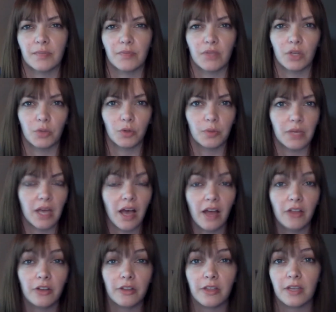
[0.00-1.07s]
There will be
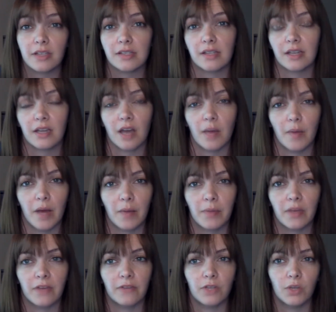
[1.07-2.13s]
other things that come up
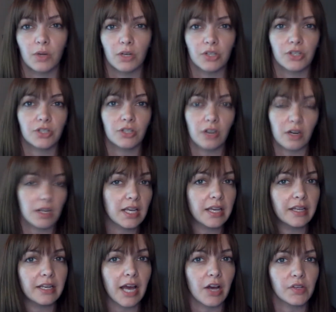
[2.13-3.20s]
if you are starting
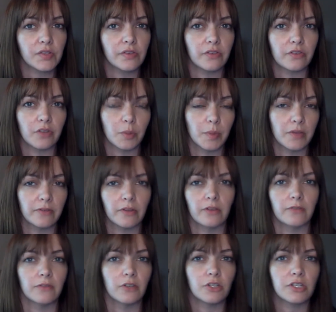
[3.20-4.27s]
in-house fulfillment for the
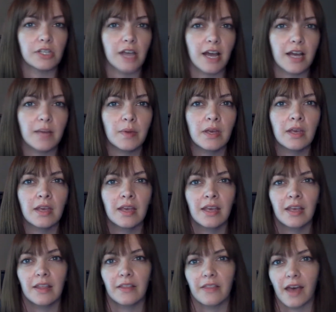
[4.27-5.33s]
first time,
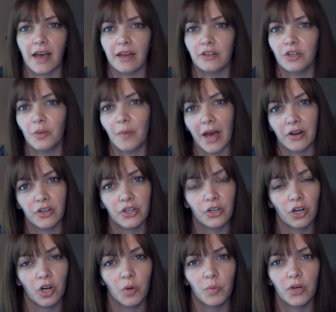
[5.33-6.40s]
that no matter your
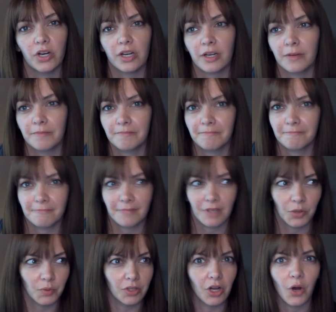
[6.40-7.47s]
homework,
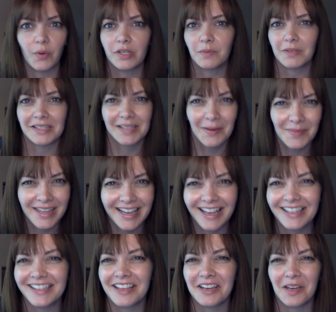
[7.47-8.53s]
there will always be something
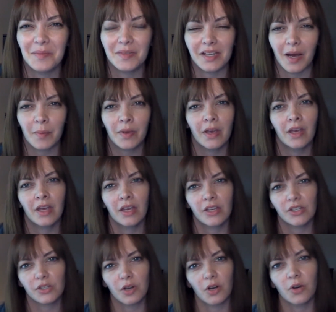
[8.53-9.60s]
else that comes up.
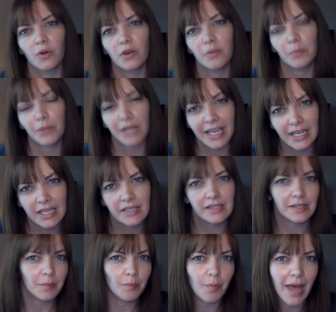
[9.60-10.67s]
So plan in
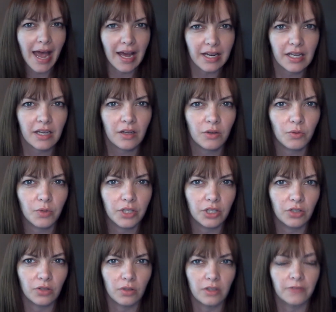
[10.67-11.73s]
some padding when
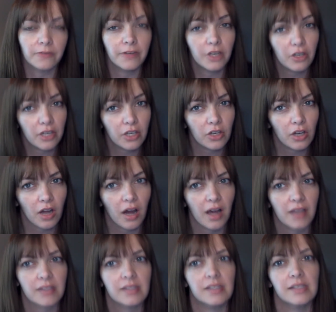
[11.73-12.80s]
you're figuring your
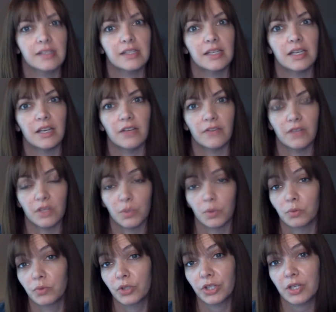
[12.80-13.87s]
costs to see if this
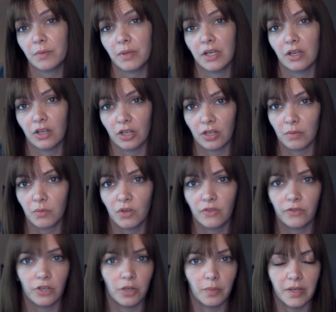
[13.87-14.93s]
will really be a good move
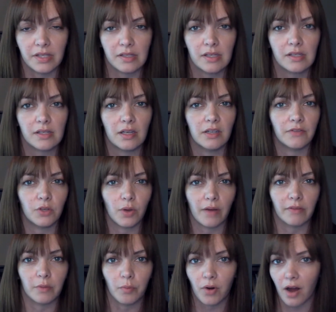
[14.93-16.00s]
for your business and if you have
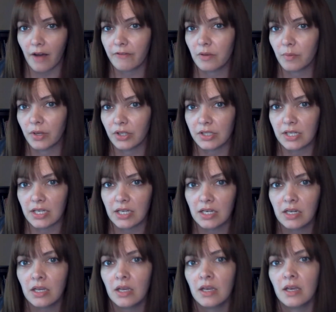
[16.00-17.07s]
the profit built
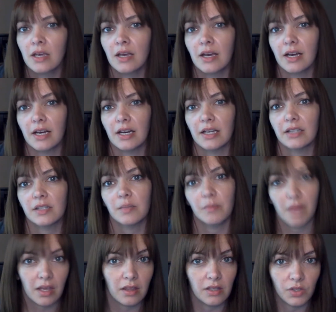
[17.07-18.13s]
in to
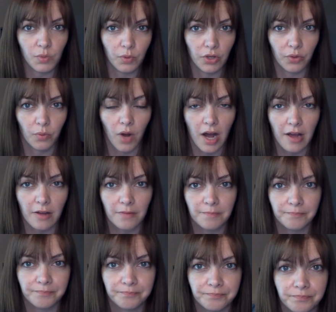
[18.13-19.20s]
make this worthwhile.
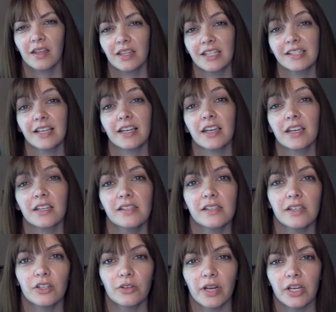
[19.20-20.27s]
The second
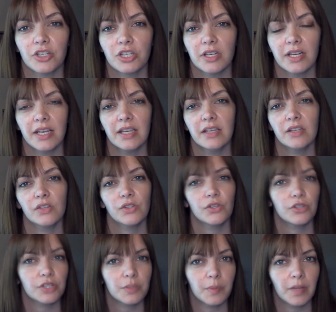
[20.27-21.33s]
consideration is your
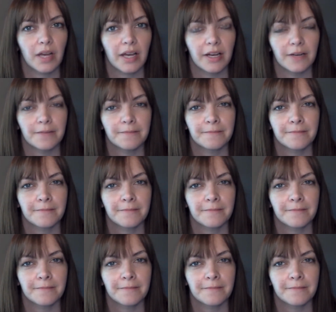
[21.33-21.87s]
supplier.